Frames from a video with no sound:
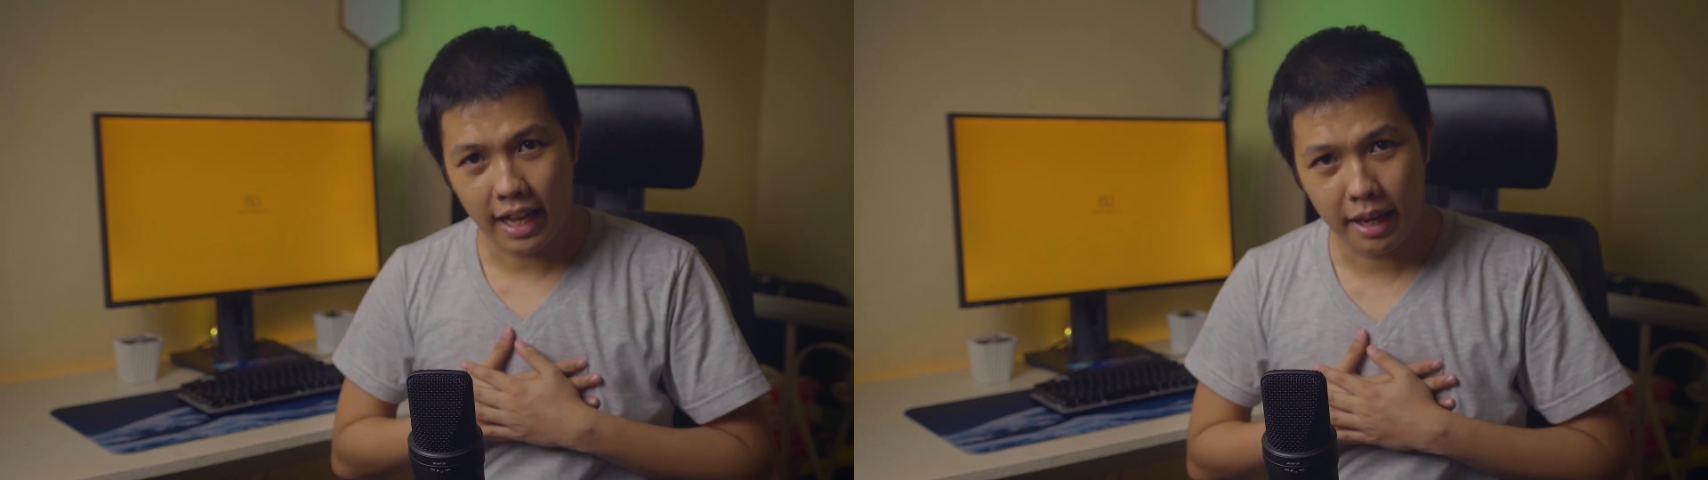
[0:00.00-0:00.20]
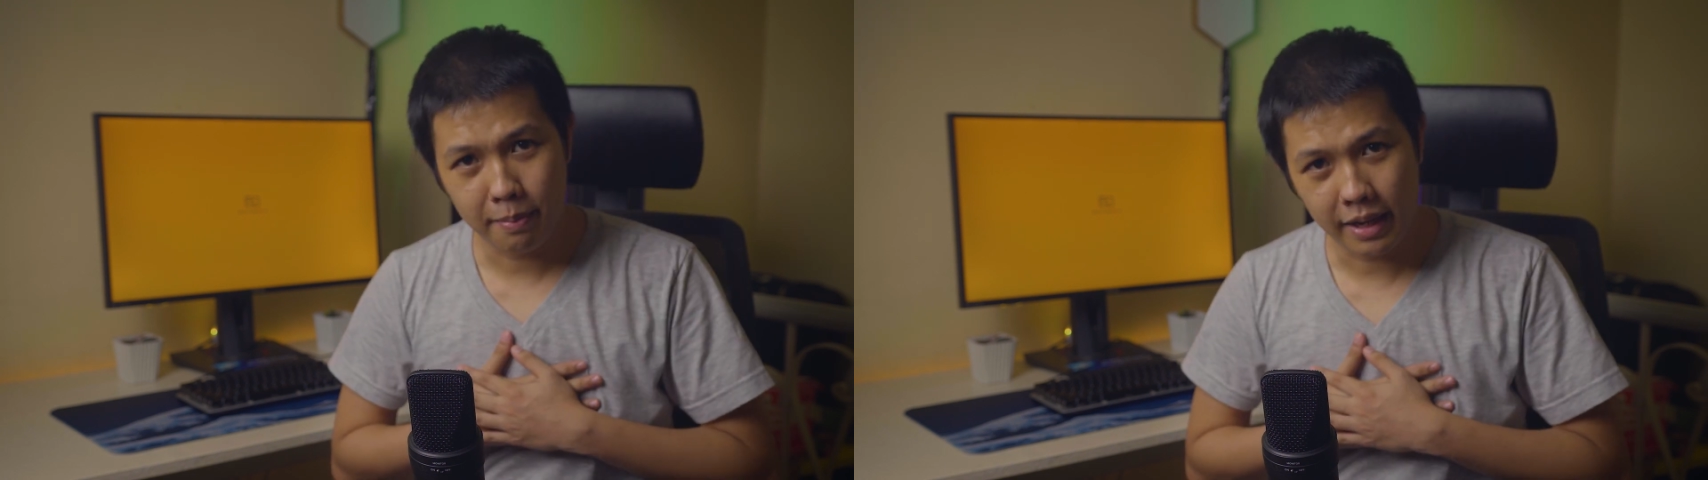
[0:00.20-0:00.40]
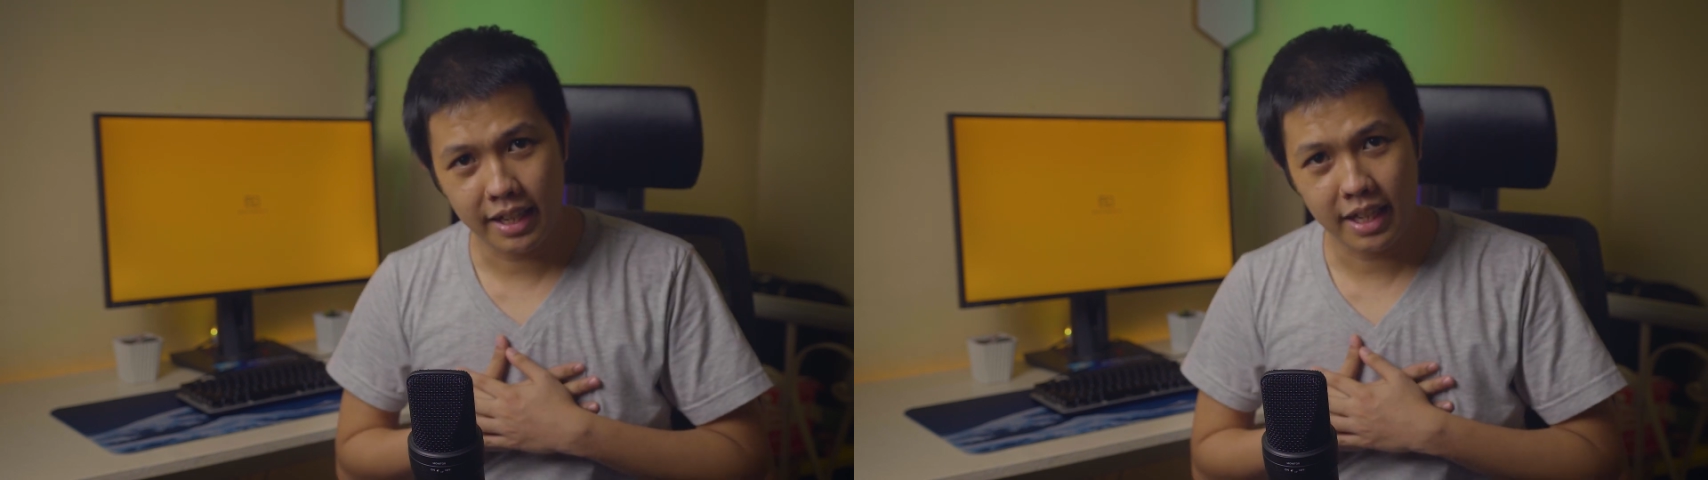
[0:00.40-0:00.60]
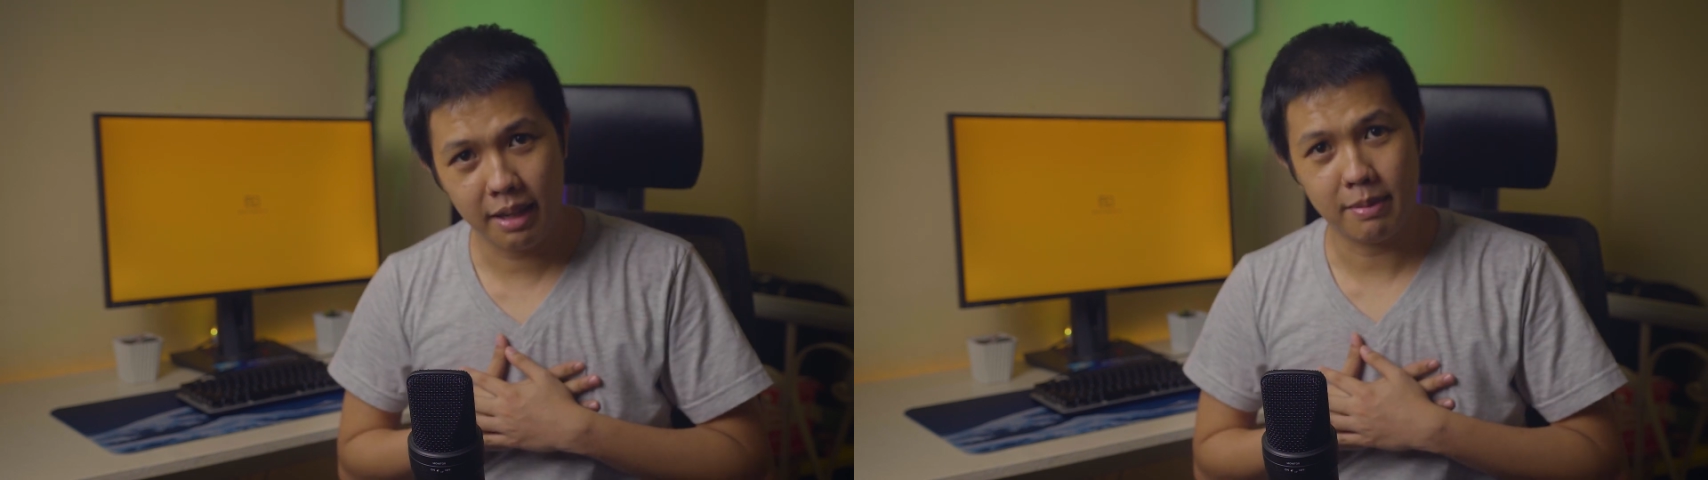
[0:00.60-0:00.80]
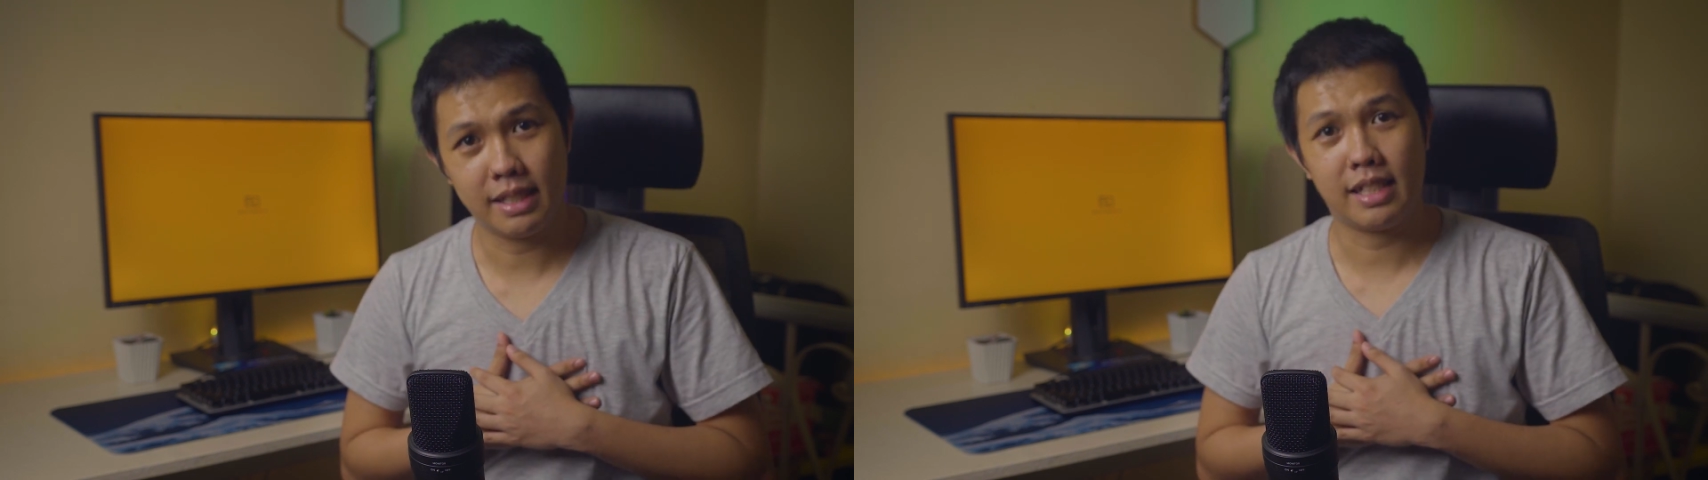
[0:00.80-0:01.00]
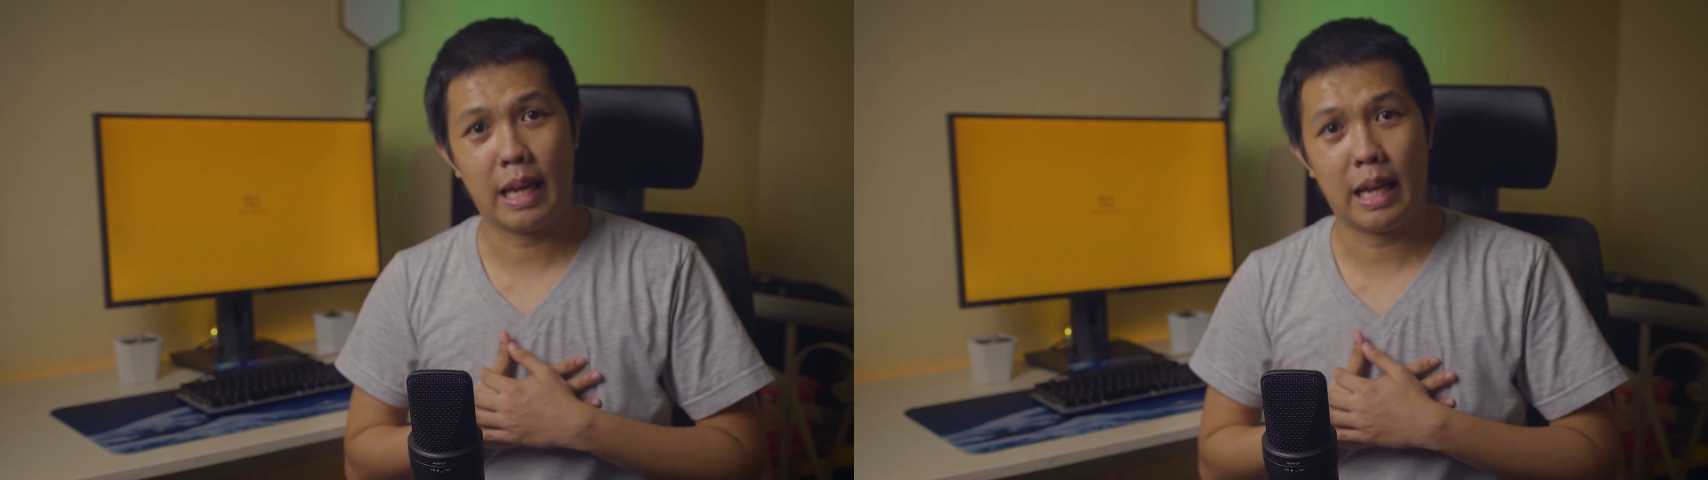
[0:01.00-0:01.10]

Hi, my name is